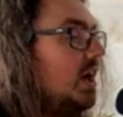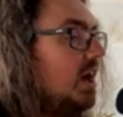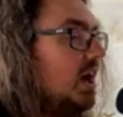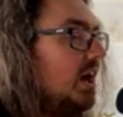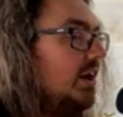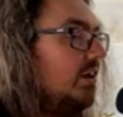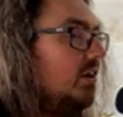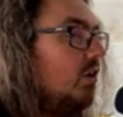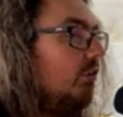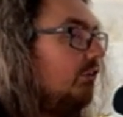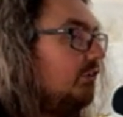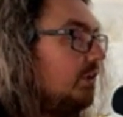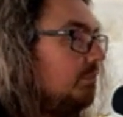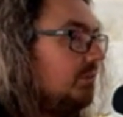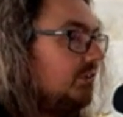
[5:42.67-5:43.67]
And on
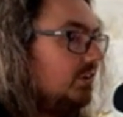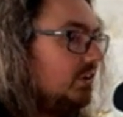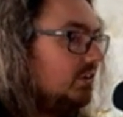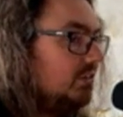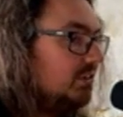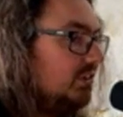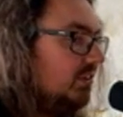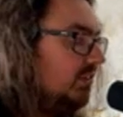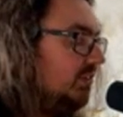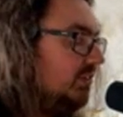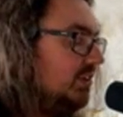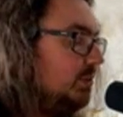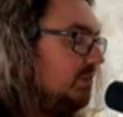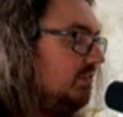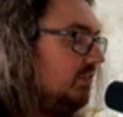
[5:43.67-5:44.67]
some searches,
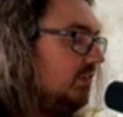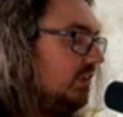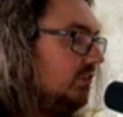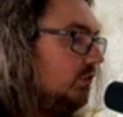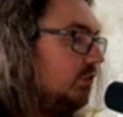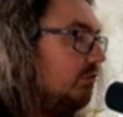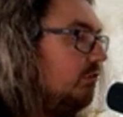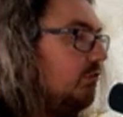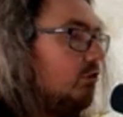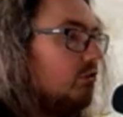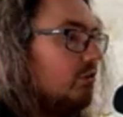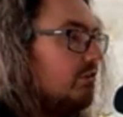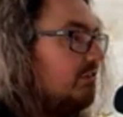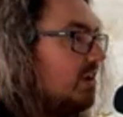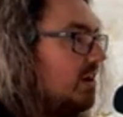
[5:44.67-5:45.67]
you even see sort of
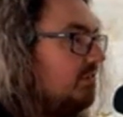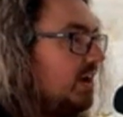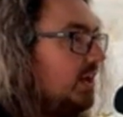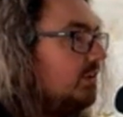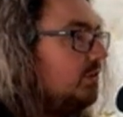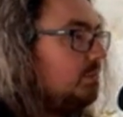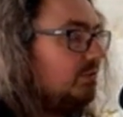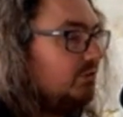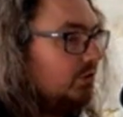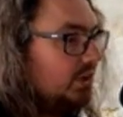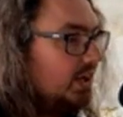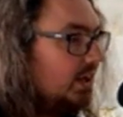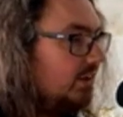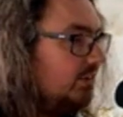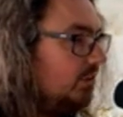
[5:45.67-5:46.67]
4 or 5 ads before
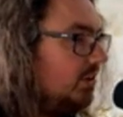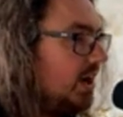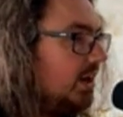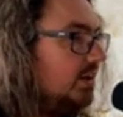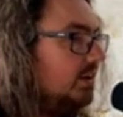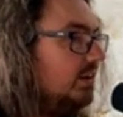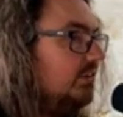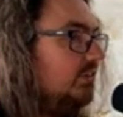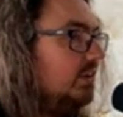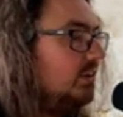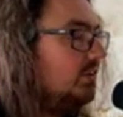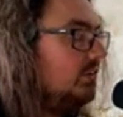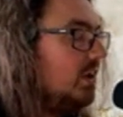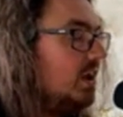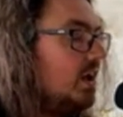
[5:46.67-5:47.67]
you get to the organic
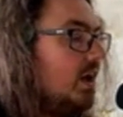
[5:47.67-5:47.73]
listings.